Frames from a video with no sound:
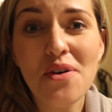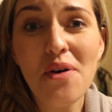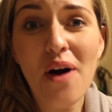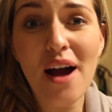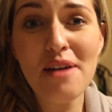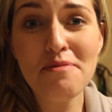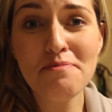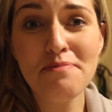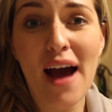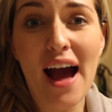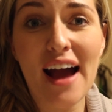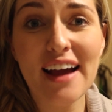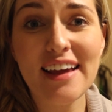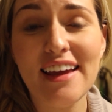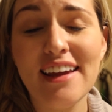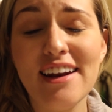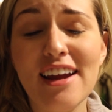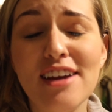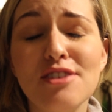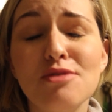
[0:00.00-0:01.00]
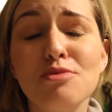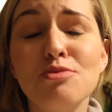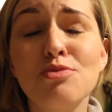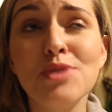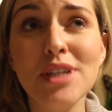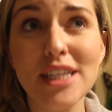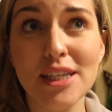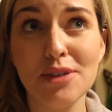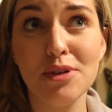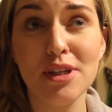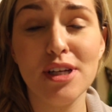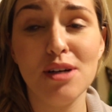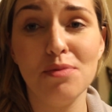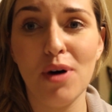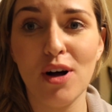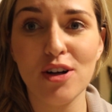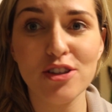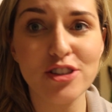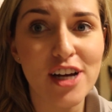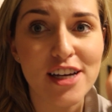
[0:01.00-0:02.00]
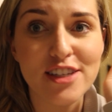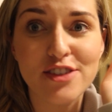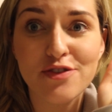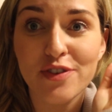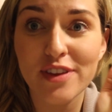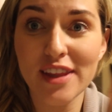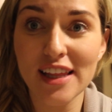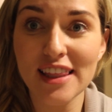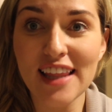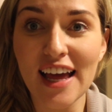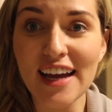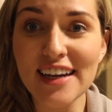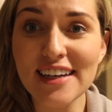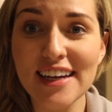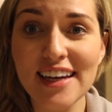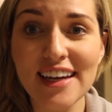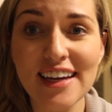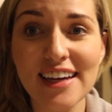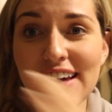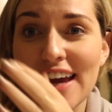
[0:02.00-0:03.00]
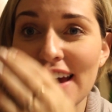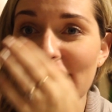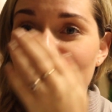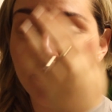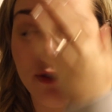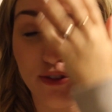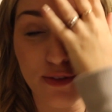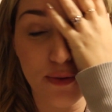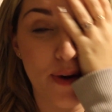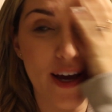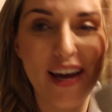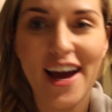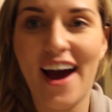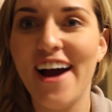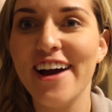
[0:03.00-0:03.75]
So I'm back and I really, really apologize for the lighting and for the way